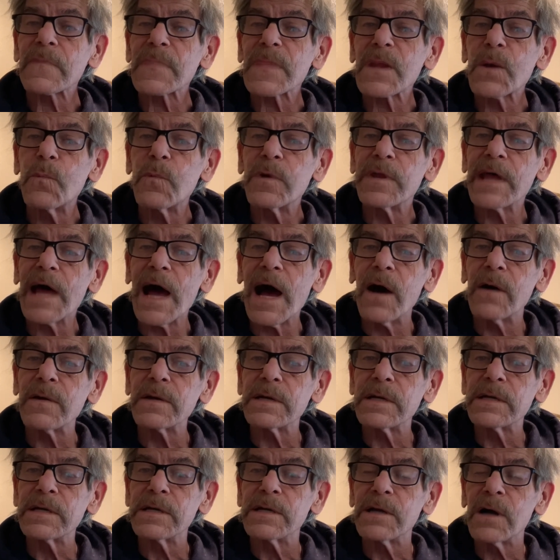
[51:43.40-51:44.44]
without
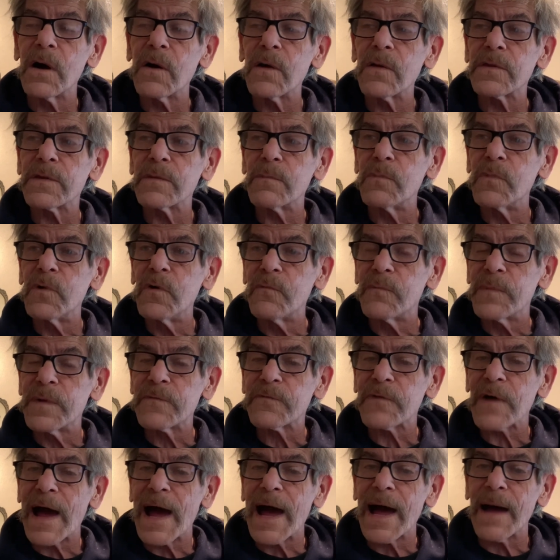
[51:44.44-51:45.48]
the movement
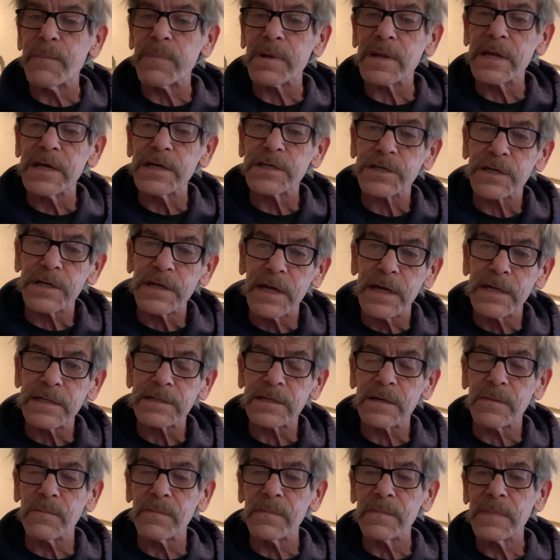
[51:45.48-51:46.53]
for
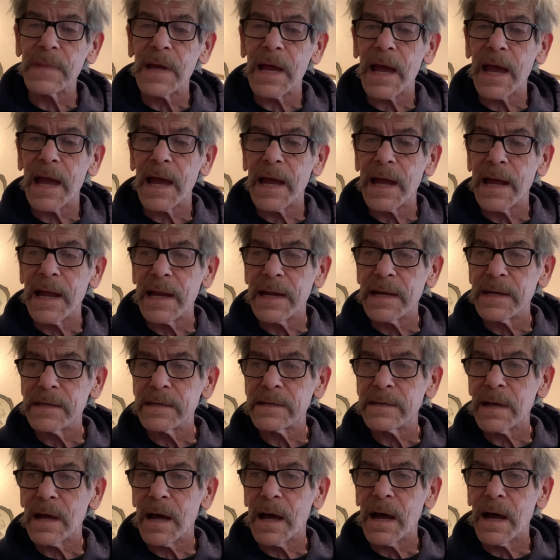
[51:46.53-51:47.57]
abolitionism
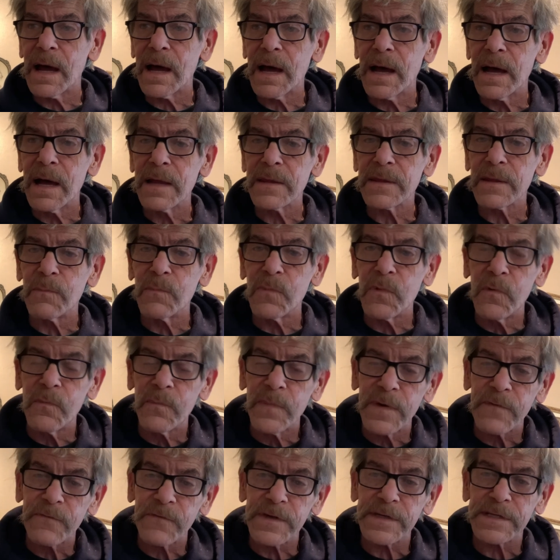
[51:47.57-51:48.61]
and the
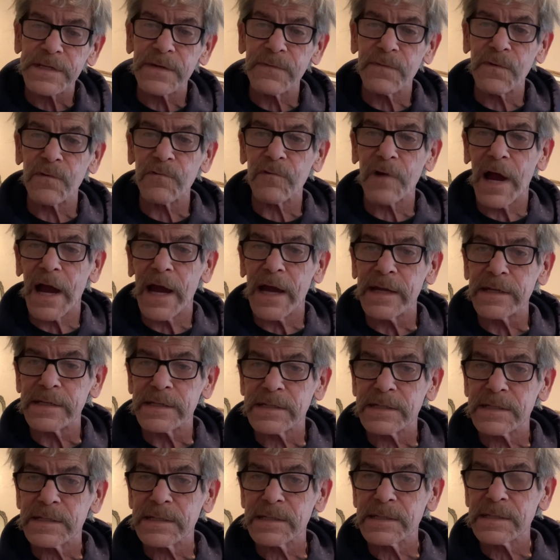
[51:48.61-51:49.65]
movement for civil
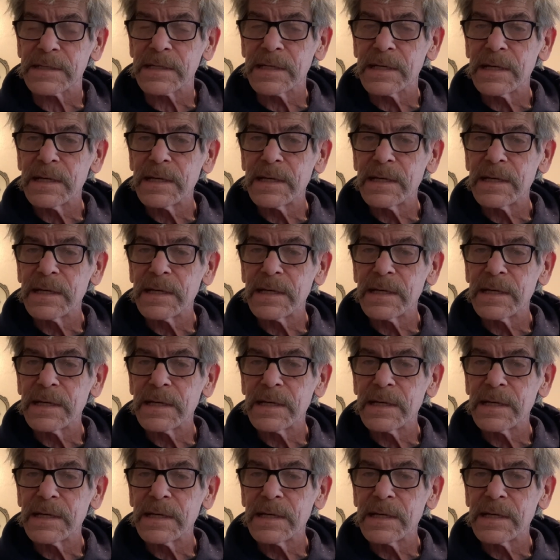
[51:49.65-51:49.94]
rights